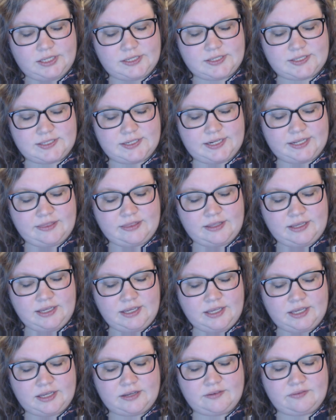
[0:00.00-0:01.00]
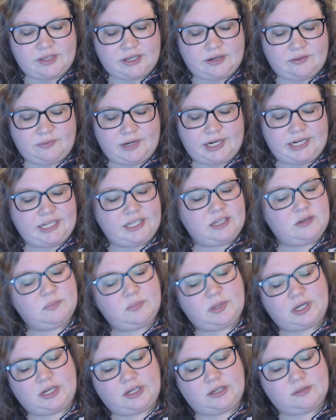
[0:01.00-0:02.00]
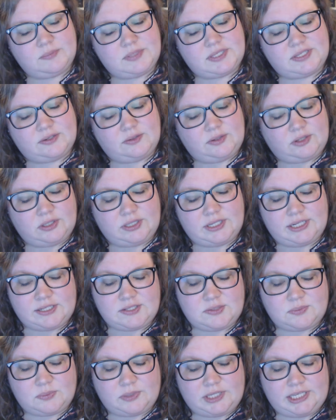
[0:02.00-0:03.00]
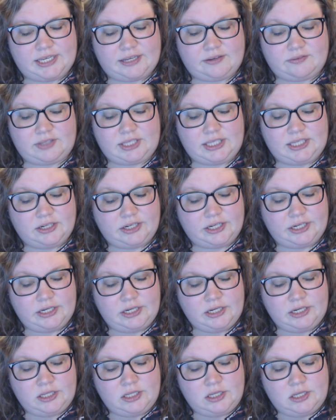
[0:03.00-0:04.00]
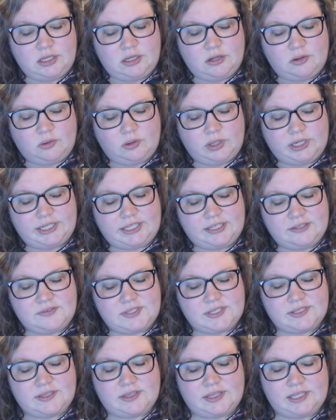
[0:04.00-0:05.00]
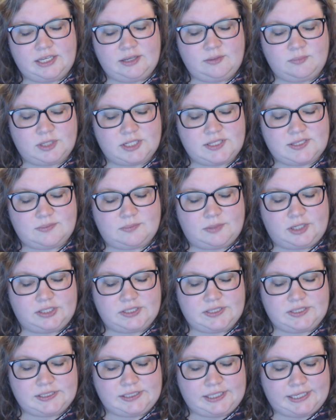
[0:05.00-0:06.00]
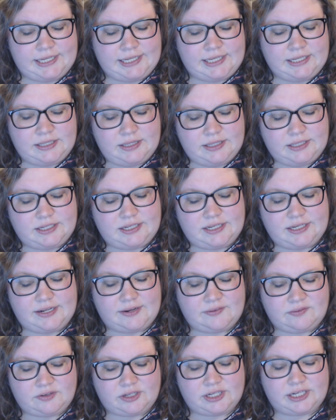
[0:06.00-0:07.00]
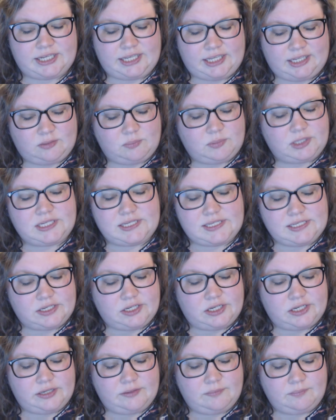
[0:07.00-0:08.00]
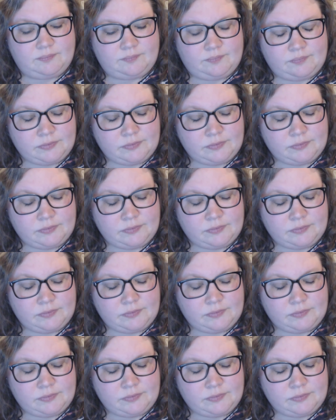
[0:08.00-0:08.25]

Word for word: Is nothing of that radiant pomp so good as we have here, or gives a thing but small delight that never can be dear?